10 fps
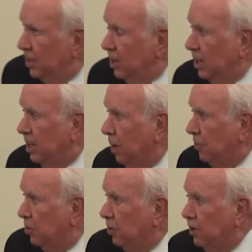He came up
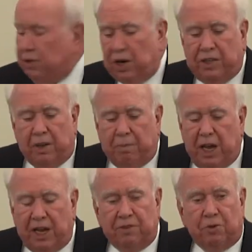the river on the
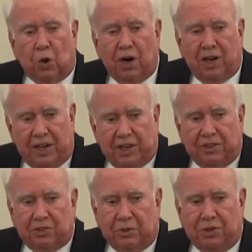Maid of
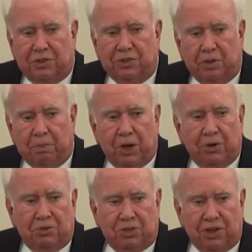Orleans, which is the
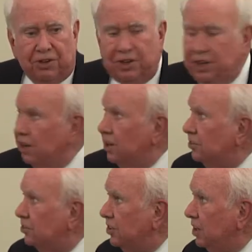boat shown here, a
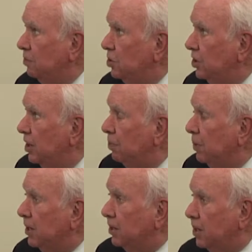steamship,
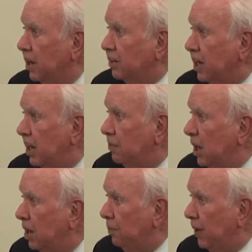and came
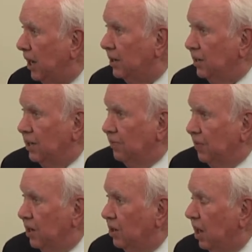up
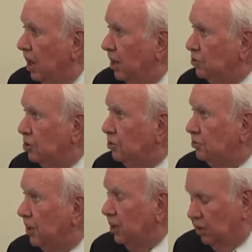to
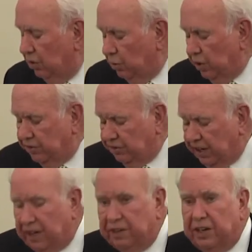St. Louis
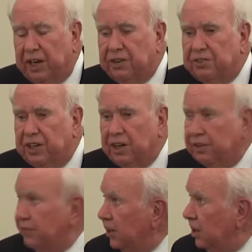and
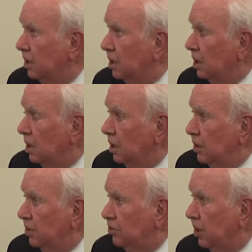settled there.
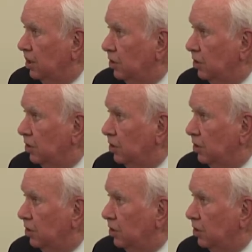St.